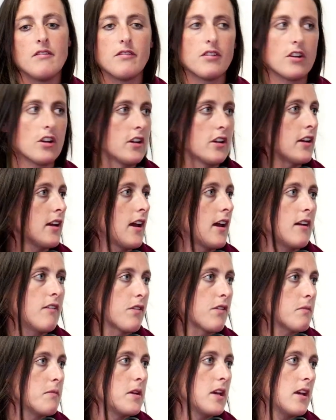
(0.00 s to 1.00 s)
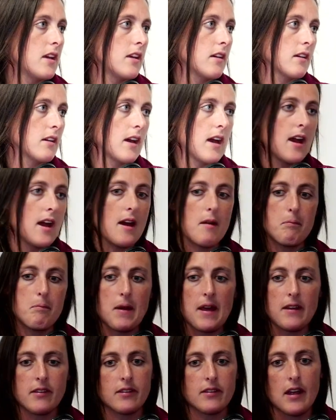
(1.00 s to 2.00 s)
Vernier, for me, uh,
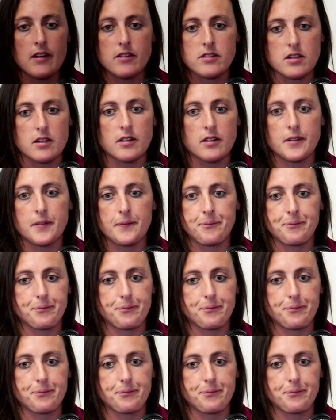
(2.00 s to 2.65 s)
best centre